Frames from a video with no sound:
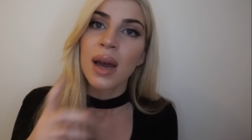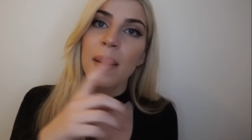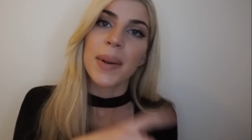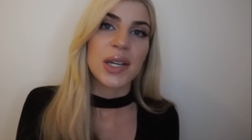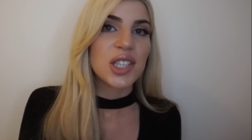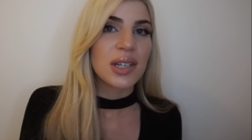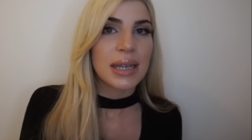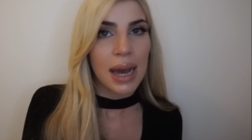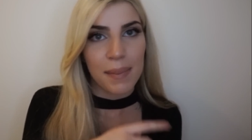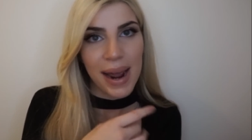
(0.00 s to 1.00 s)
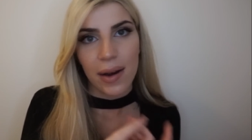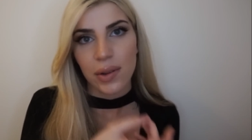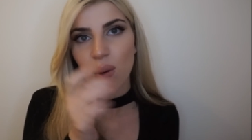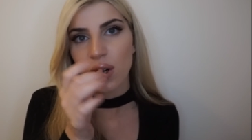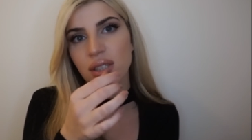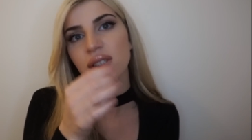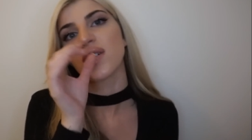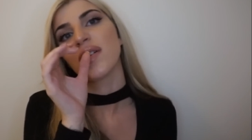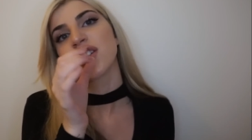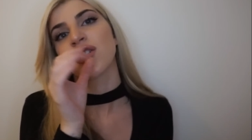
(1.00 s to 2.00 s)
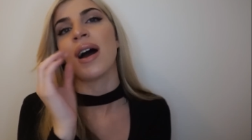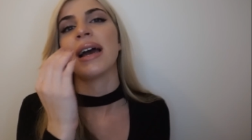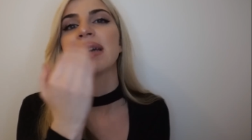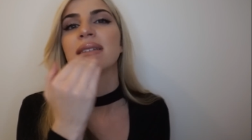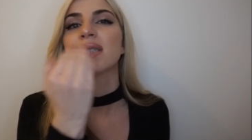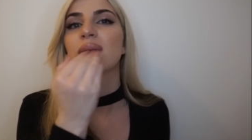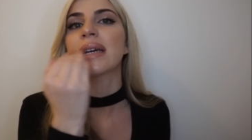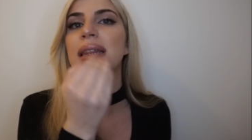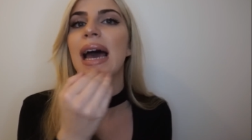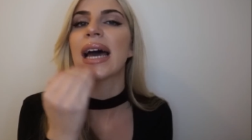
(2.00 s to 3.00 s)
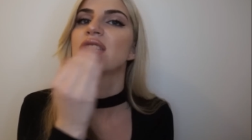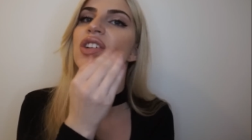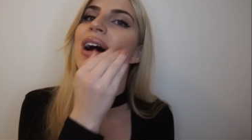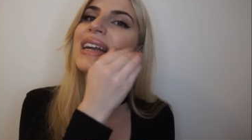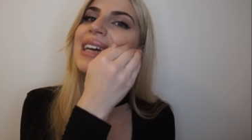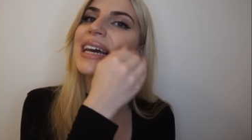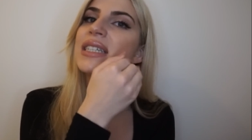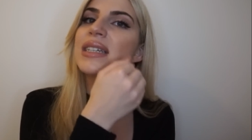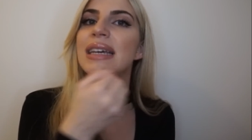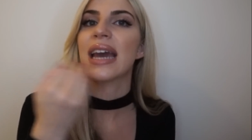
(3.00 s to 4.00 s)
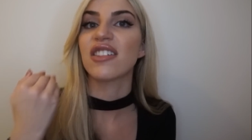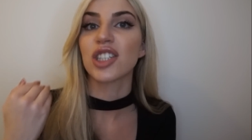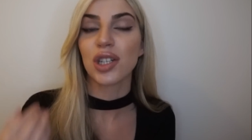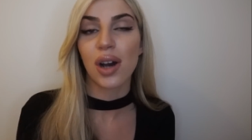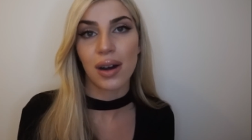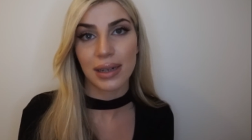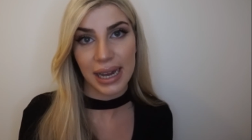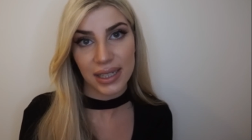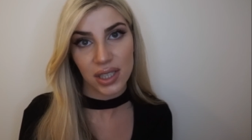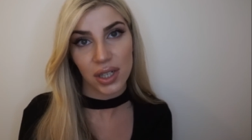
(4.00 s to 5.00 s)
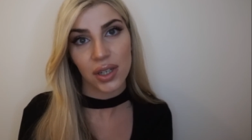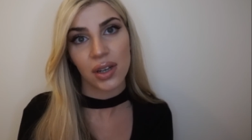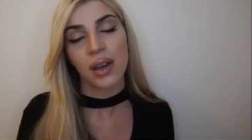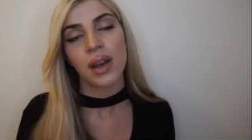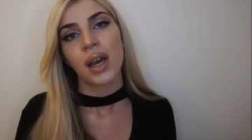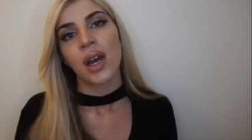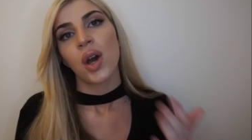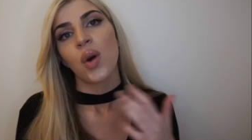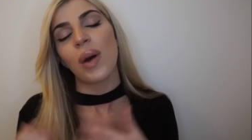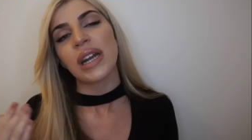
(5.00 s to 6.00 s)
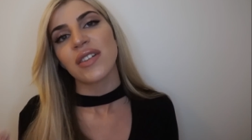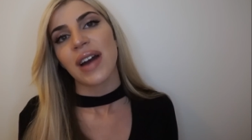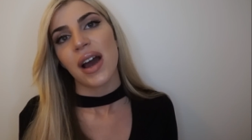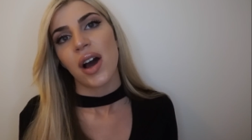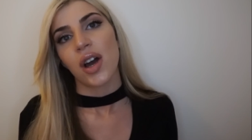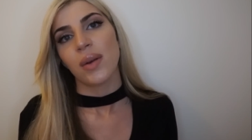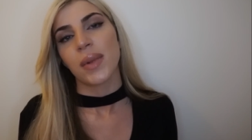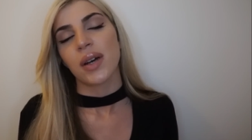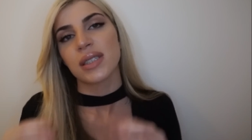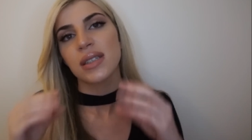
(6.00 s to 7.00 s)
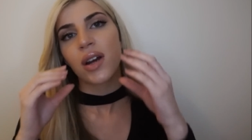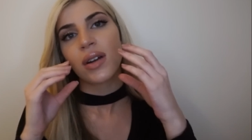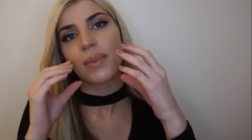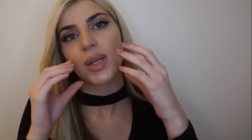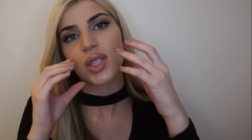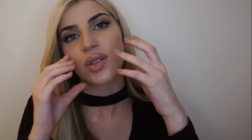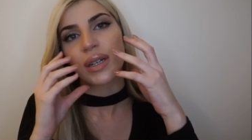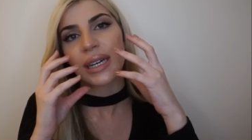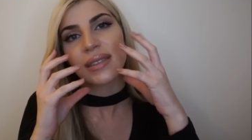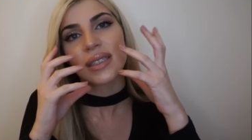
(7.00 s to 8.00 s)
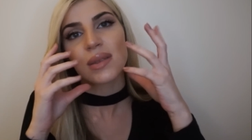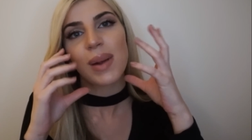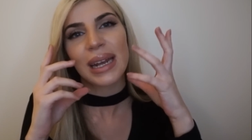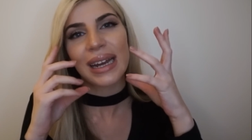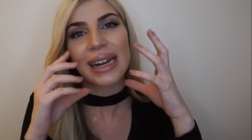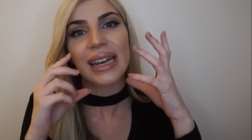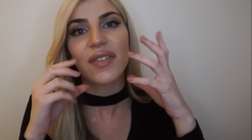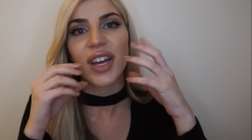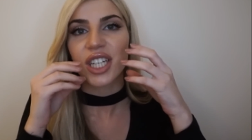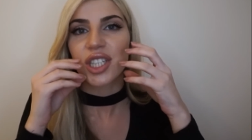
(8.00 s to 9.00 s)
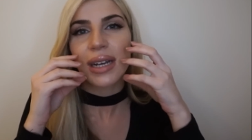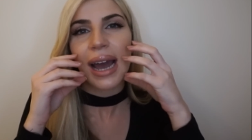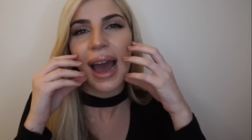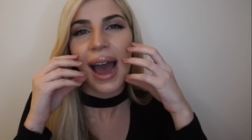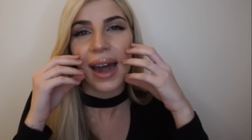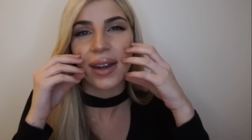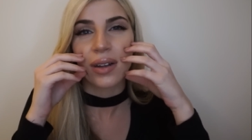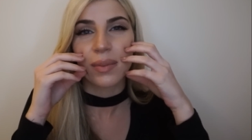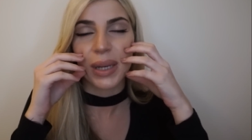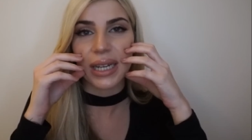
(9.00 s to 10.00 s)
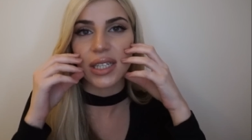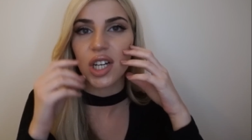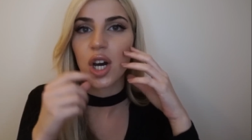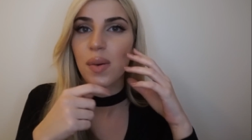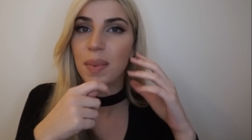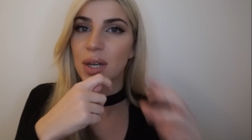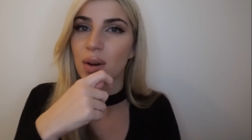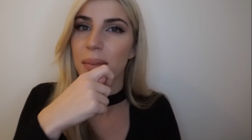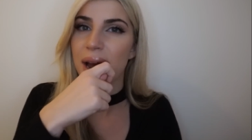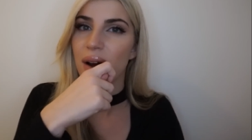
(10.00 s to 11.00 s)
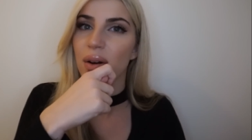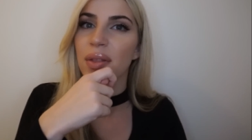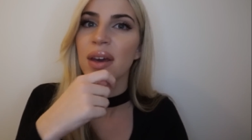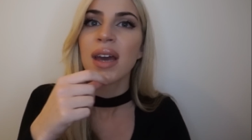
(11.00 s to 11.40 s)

But you should get a mouthwash and sort of try swig that and try and get into the areas you can't get to. When you're at home though, slowly but surely, as the swelling alleviates, you can begin to open your mouth.